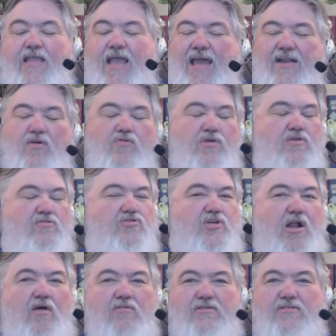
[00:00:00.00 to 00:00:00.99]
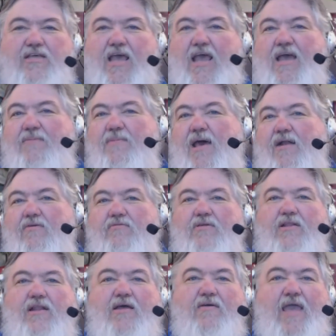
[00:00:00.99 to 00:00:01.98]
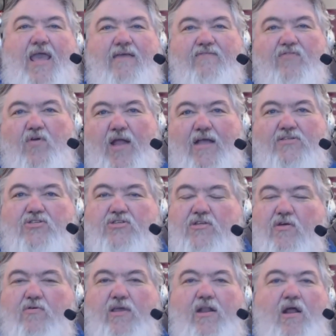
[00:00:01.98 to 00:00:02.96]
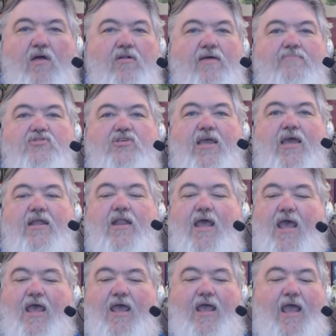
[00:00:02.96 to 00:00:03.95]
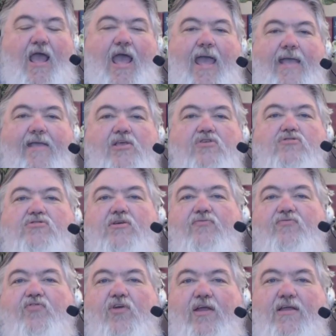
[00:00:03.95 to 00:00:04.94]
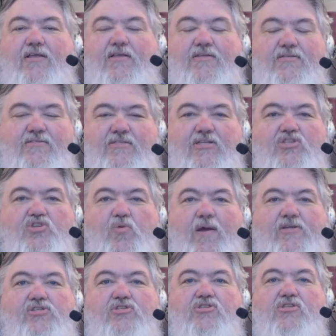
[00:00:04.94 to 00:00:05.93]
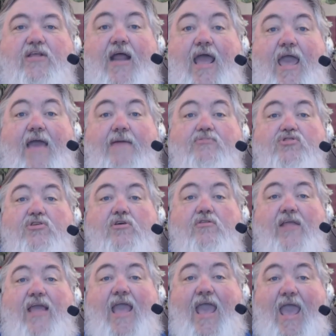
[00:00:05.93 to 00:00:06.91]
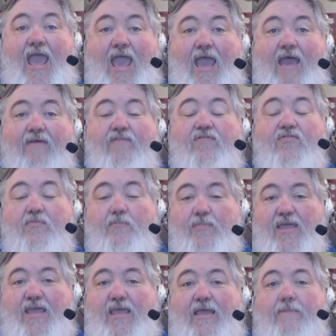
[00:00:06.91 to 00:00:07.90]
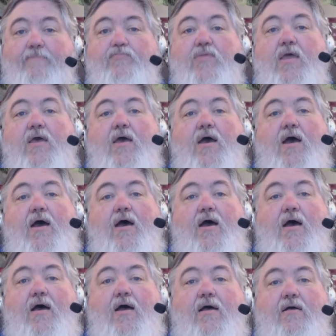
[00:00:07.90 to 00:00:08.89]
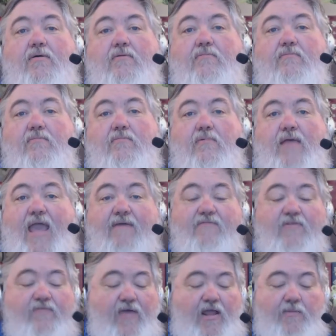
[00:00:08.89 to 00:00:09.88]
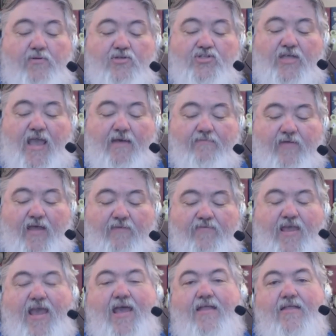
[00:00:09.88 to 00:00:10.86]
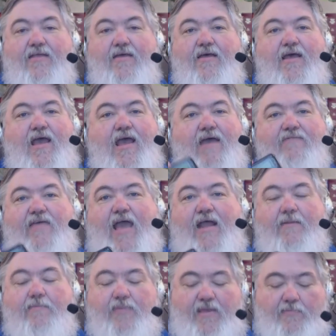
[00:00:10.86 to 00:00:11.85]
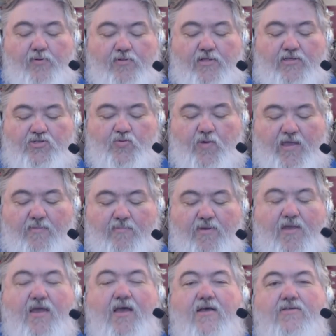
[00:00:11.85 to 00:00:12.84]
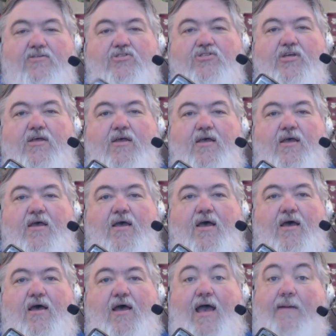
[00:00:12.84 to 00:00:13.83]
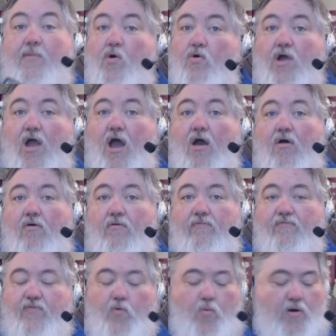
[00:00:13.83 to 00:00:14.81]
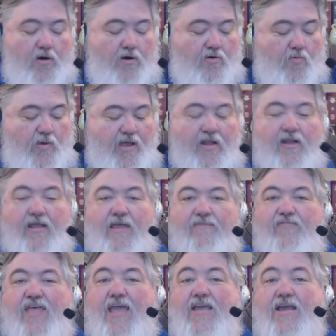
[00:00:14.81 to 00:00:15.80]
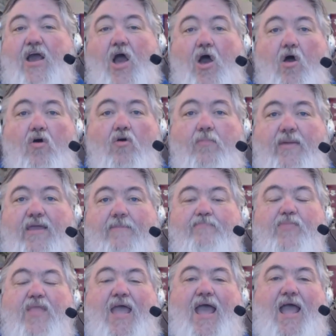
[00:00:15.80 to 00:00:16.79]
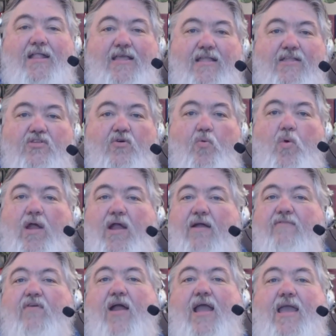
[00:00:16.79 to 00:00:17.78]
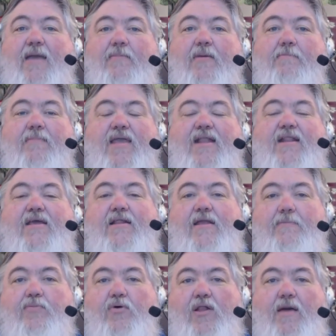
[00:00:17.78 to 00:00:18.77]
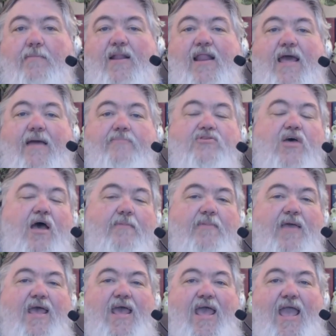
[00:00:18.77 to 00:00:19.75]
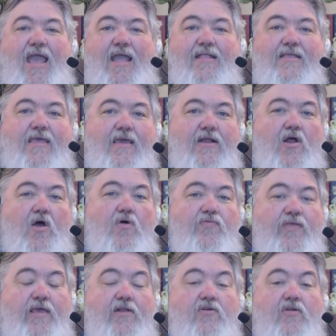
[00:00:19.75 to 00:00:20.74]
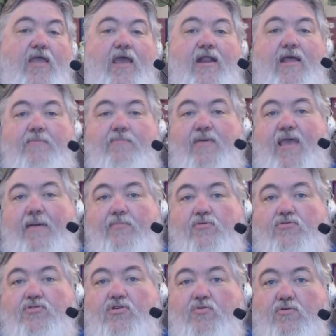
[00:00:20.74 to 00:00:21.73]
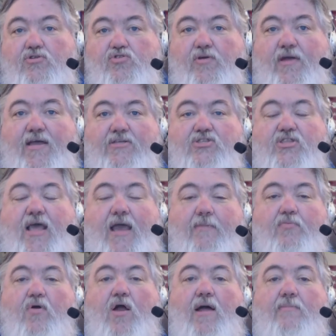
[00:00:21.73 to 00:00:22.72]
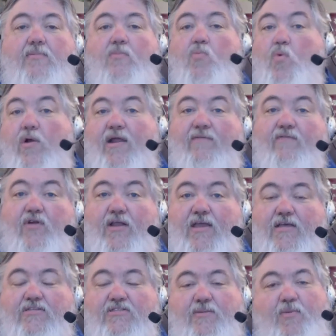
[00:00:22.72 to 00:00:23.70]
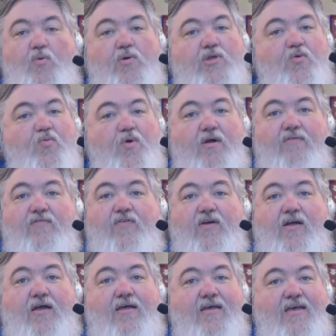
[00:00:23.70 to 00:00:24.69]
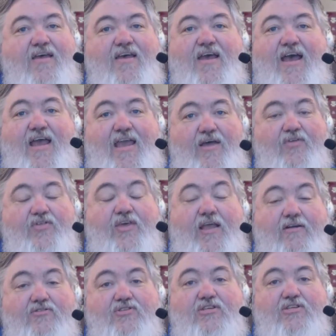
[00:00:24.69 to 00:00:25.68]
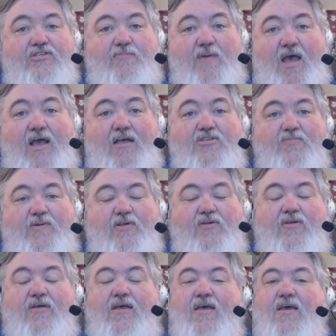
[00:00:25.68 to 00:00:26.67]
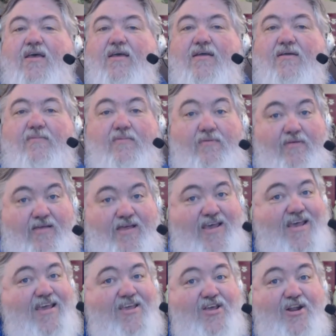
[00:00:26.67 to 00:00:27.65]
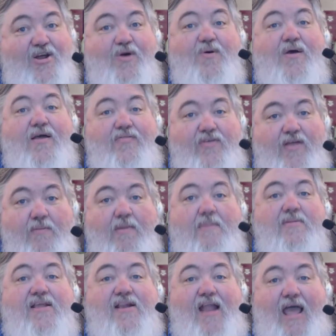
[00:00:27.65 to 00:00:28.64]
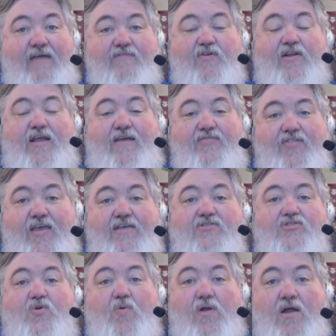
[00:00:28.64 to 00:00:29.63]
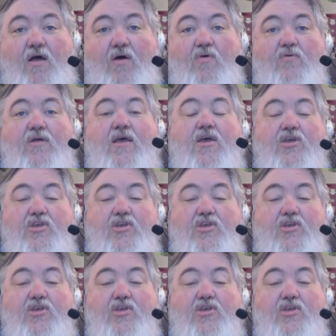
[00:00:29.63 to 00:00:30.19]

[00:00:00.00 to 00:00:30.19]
Now, I don't use it all the time. I don't, you know, hey, Verizon, don't get all upset. I use it for situations that I absolutely have to be, uh, have it available. See, I've, I've got... I've got a beeper this week because uh, I'm on call for work. Well, if they call me, I need to, wherever I am, immediately pull out my laptop and get on the internet and be able to address that problem, whatever it is. I mean, when you work for a, a healthcare system, a hospital, you know, there may be life or death things going on.